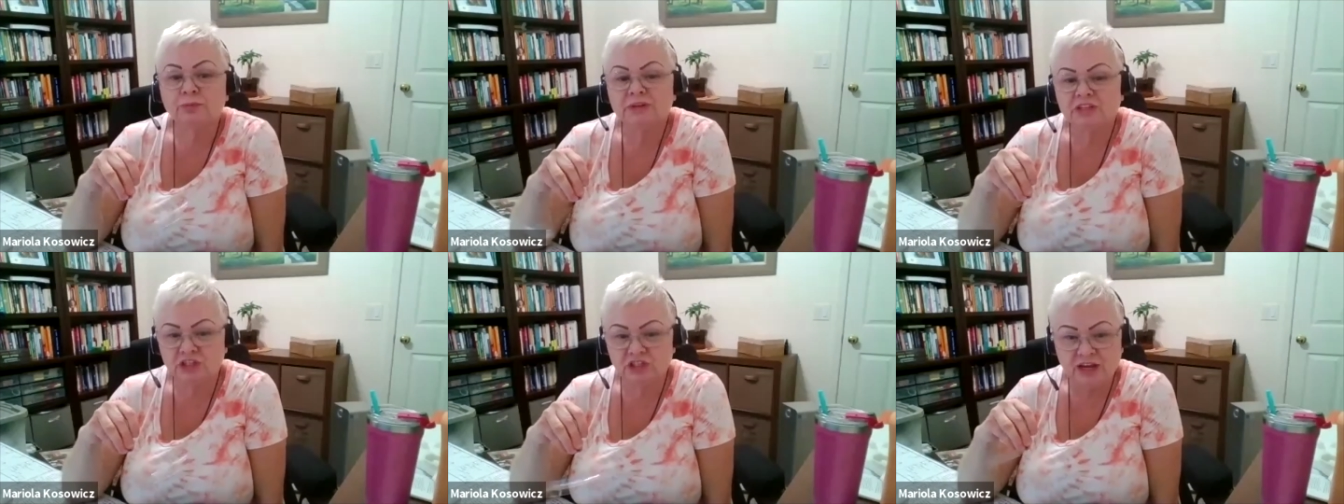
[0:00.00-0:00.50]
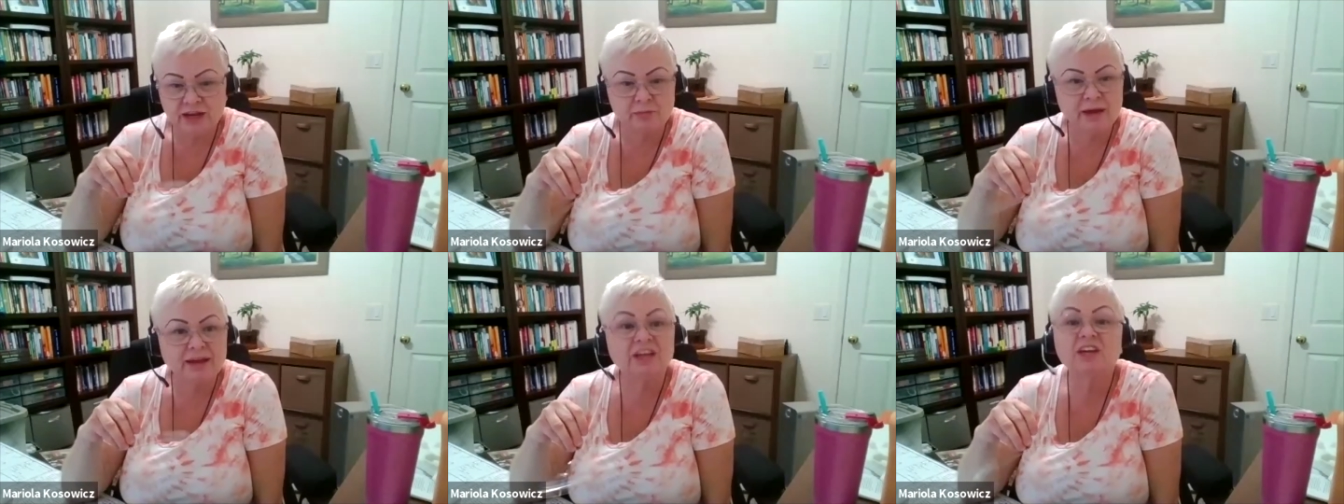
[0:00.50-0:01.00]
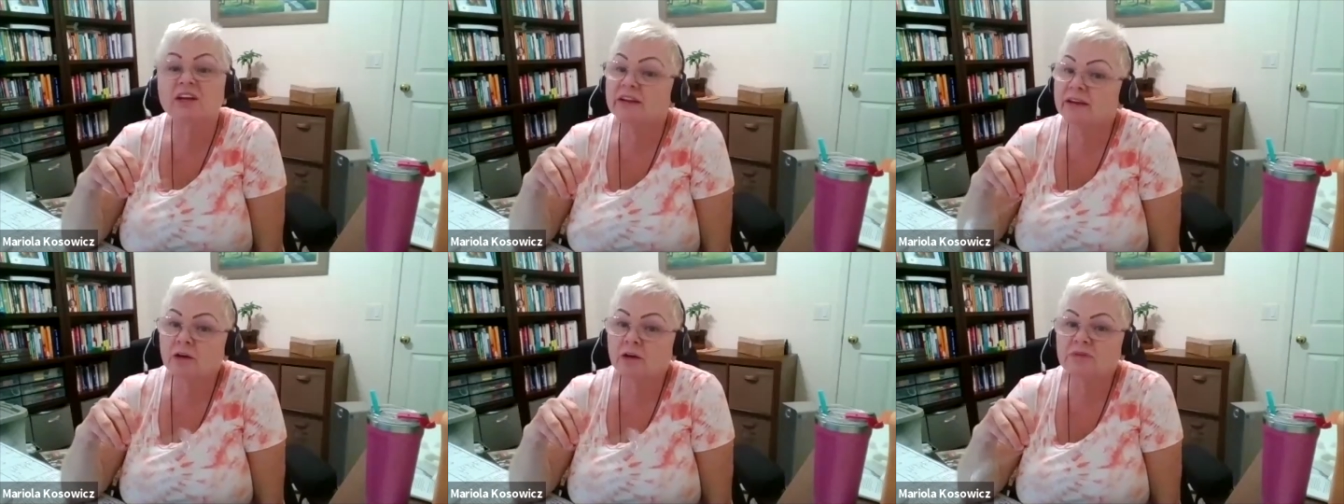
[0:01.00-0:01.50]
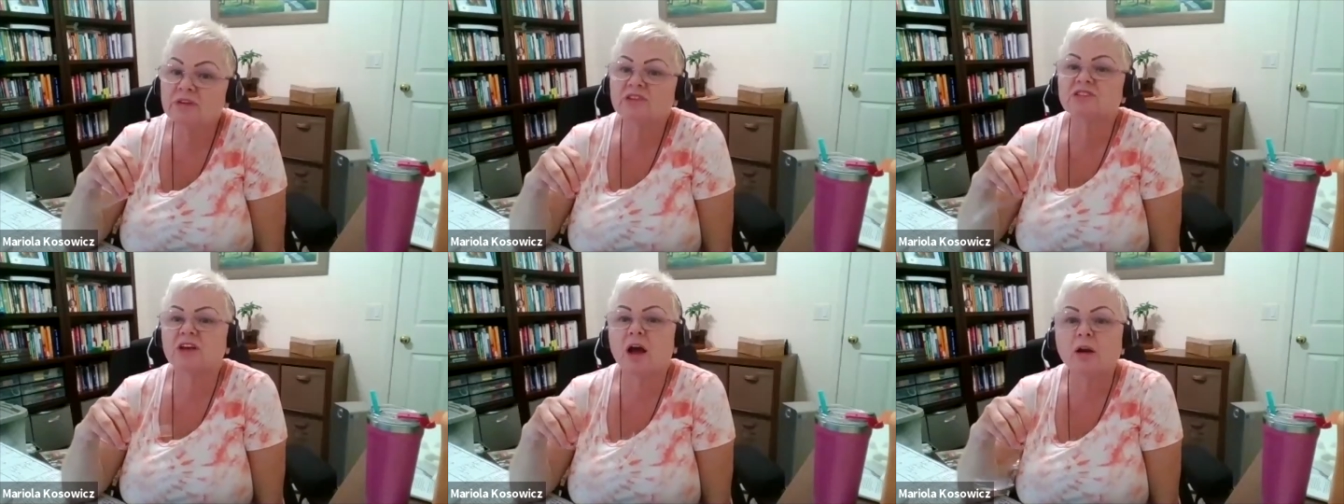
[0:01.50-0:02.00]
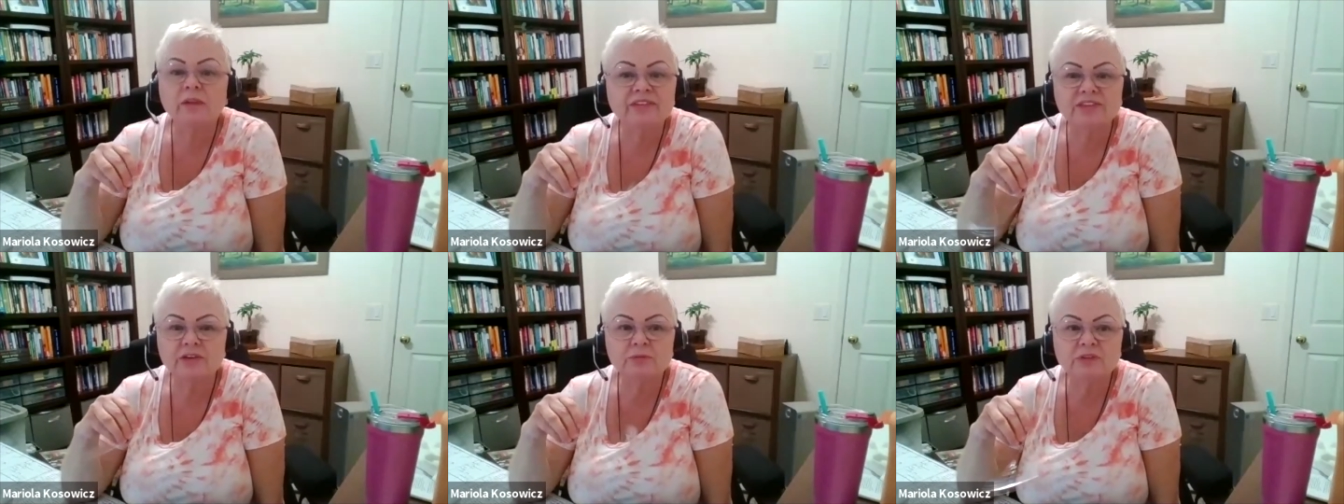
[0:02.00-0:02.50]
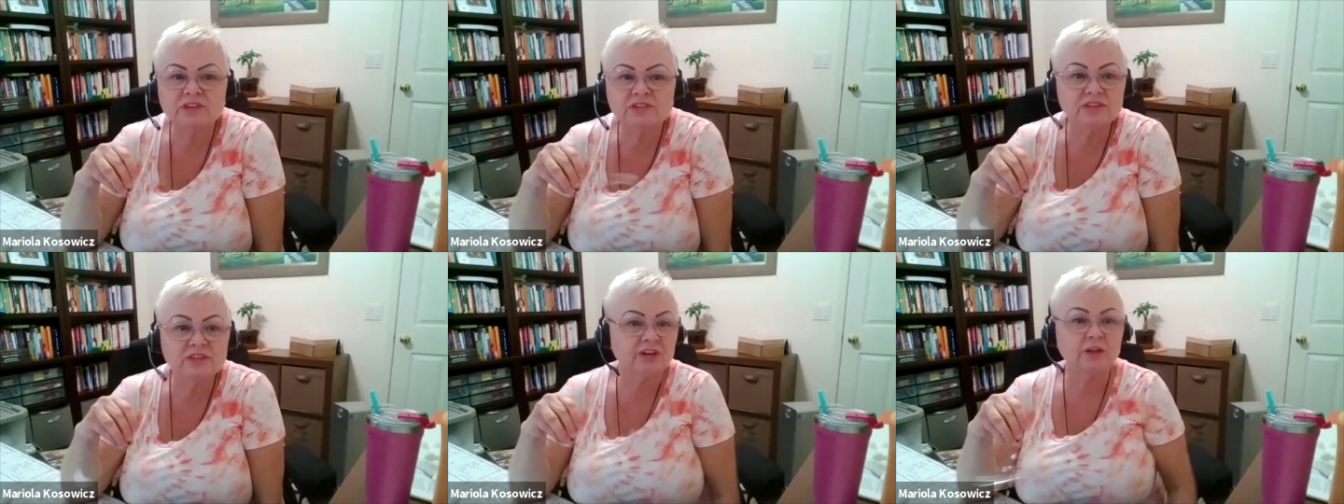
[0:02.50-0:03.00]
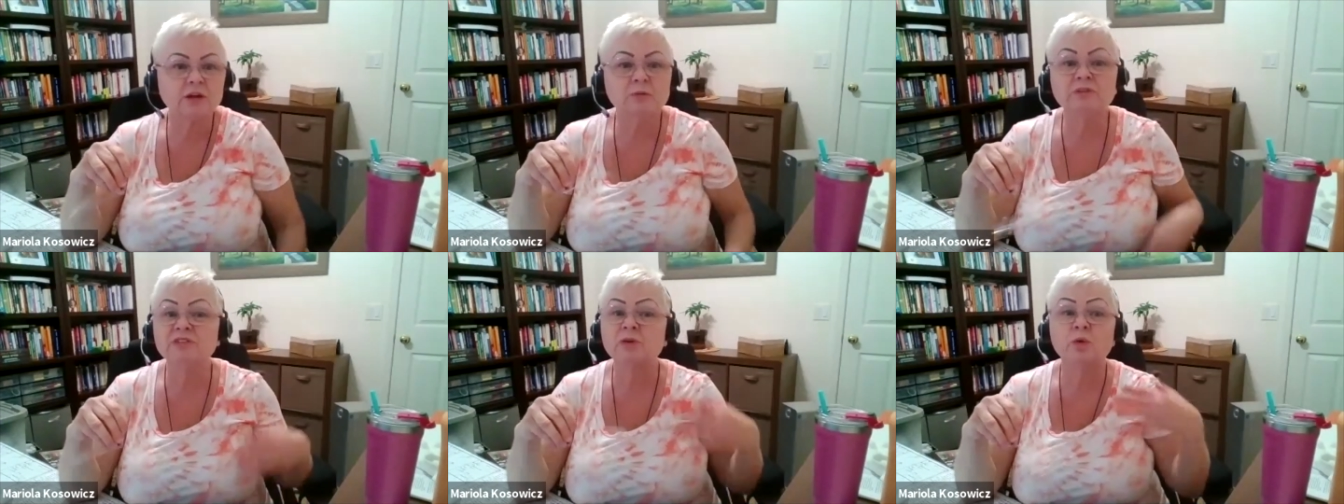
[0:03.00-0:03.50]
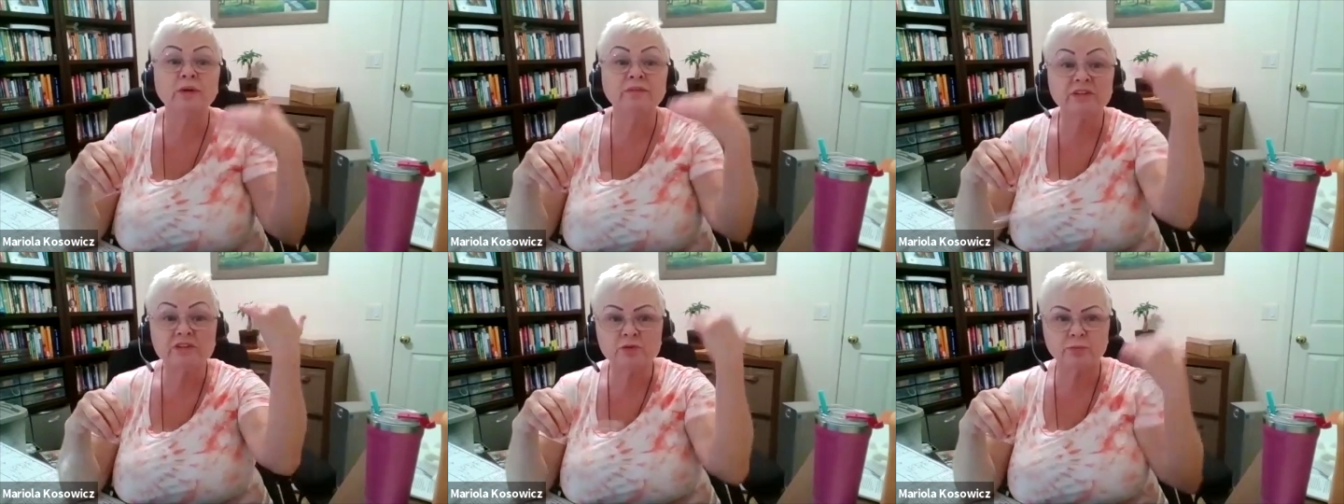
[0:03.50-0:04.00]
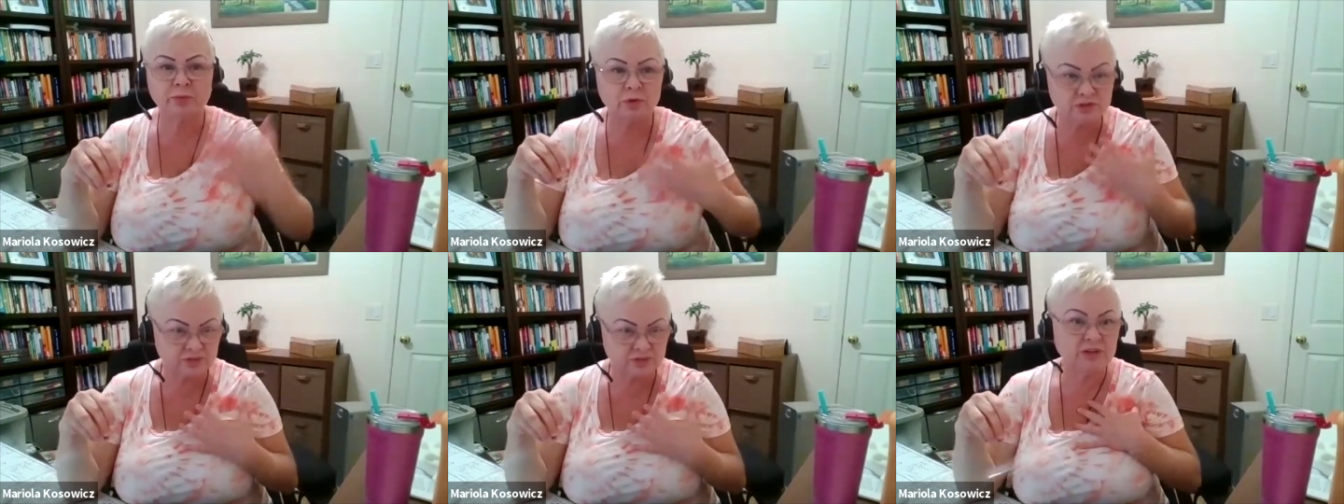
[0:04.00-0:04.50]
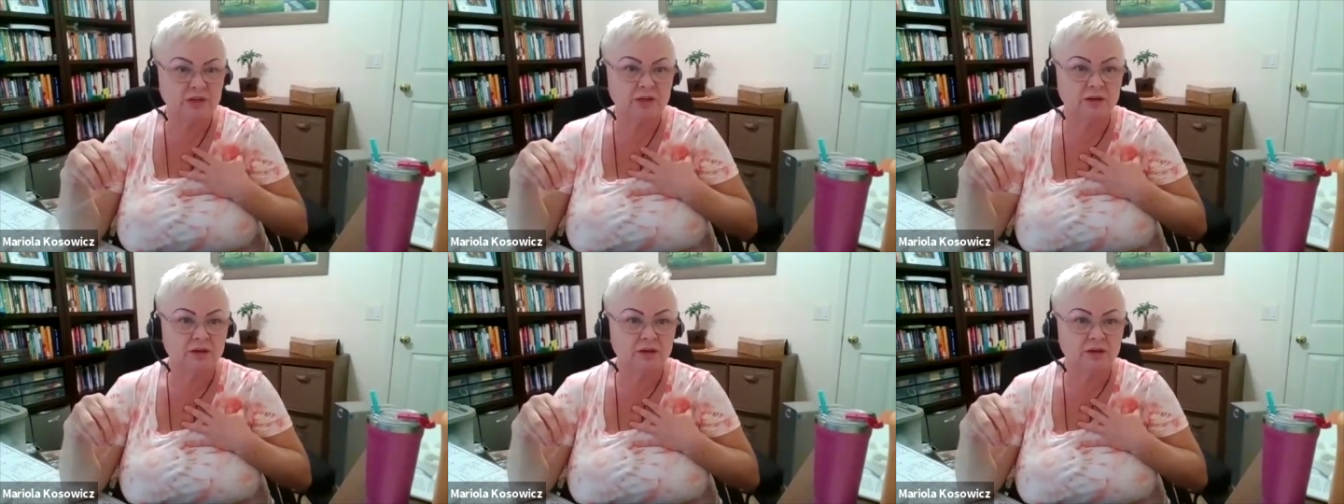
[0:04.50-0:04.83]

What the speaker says: please check my healing committees, wholeness committees, different committees, whoever supports me